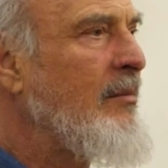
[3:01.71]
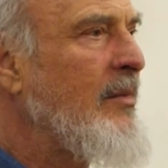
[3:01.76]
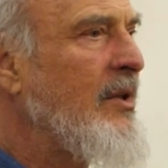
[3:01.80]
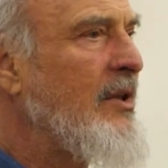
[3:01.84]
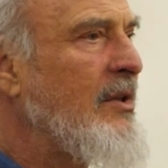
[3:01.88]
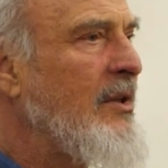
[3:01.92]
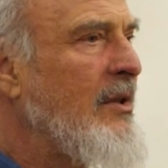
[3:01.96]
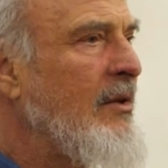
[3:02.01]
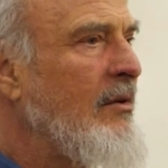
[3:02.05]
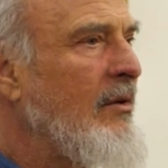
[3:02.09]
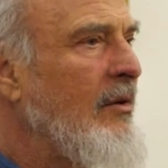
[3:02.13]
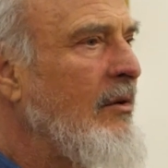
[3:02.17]

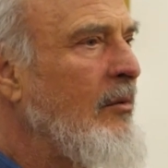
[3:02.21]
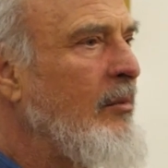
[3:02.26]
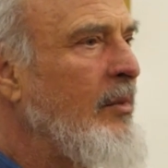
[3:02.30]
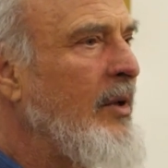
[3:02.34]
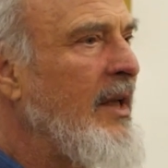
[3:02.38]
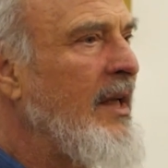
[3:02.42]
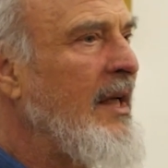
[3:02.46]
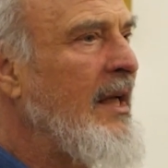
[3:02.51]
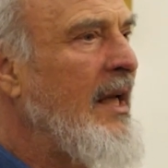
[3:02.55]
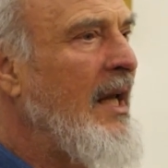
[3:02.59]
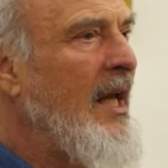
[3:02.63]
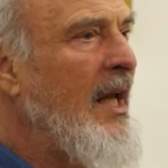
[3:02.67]
material, but
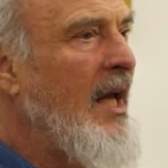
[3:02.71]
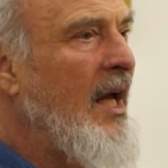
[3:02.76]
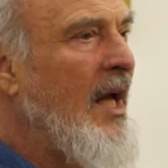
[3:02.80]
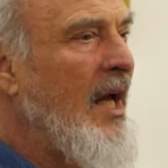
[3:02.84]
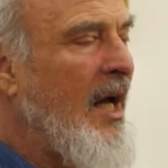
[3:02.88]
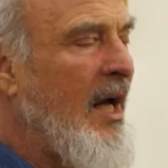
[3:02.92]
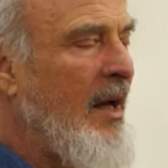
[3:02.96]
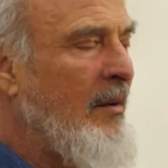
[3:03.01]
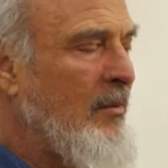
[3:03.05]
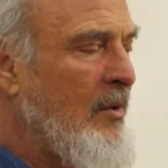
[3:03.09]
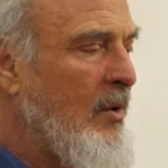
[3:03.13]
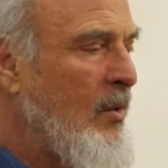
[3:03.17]

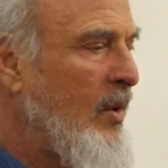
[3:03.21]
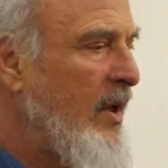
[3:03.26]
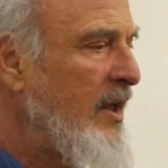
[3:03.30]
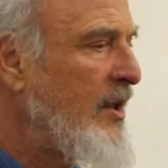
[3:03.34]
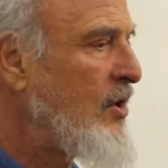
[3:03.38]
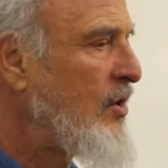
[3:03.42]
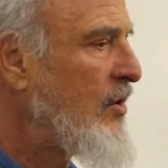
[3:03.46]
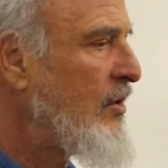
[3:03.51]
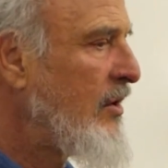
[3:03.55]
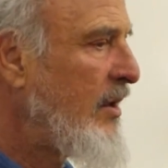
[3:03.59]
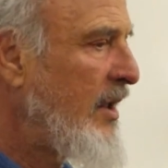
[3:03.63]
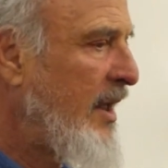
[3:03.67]
I'm quite
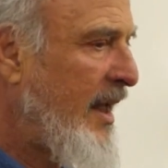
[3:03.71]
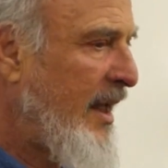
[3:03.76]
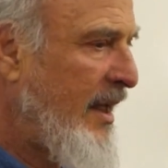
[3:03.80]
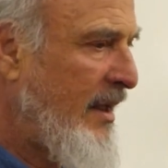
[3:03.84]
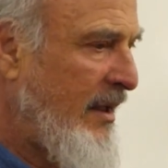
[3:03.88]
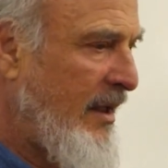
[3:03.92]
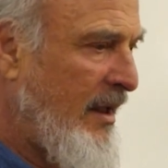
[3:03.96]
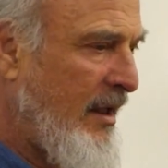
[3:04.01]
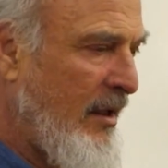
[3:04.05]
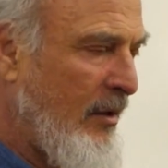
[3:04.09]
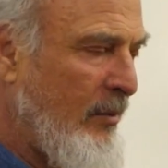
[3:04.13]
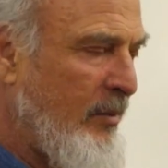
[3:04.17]
sure that
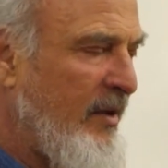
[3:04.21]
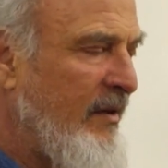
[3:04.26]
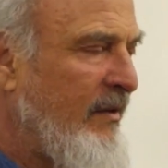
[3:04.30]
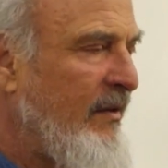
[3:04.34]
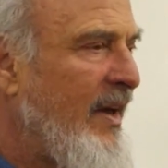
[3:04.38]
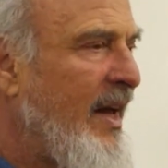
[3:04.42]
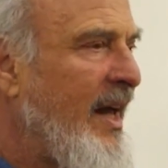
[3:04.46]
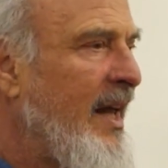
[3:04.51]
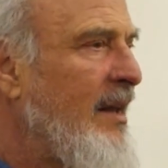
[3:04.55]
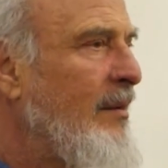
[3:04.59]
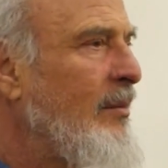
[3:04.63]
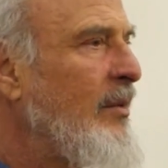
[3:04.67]
it'll be
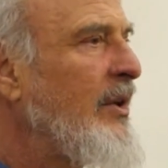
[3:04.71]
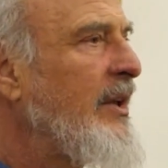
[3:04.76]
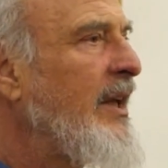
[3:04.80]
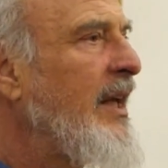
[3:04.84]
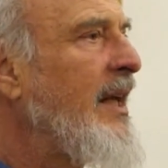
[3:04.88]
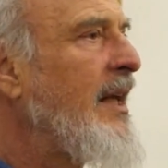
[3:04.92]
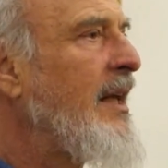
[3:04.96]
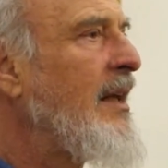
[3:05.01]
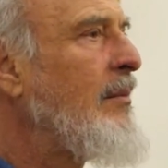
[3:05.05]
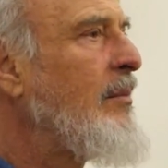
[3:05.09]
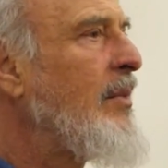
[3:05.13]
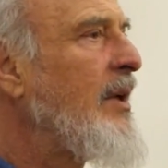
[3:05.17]
valuable to
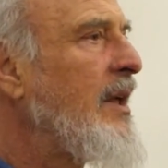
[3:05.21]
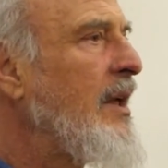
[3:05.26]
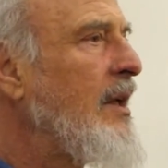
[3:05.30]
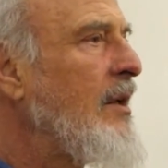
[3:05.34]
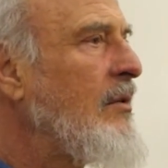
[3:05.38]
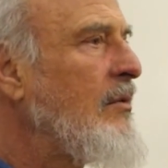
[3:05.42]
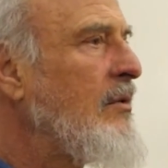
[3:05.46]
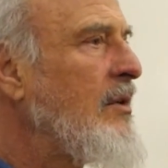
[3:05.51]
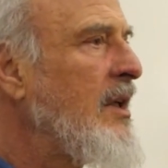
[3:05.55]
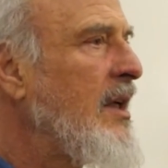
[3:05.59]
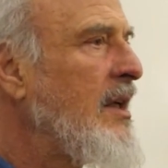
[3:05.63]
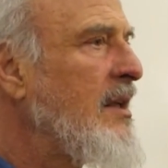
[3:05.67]
anybody
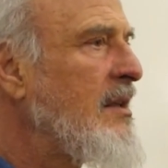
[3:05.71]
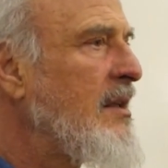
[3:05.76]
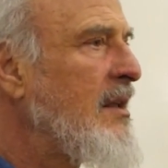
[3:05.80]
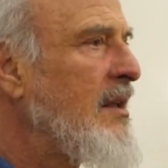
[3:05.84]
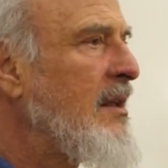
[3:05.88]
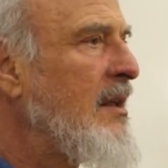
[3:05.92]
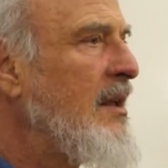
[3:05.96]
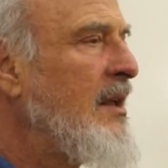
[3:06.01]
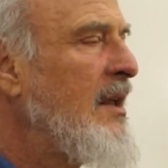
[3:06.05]
who does it.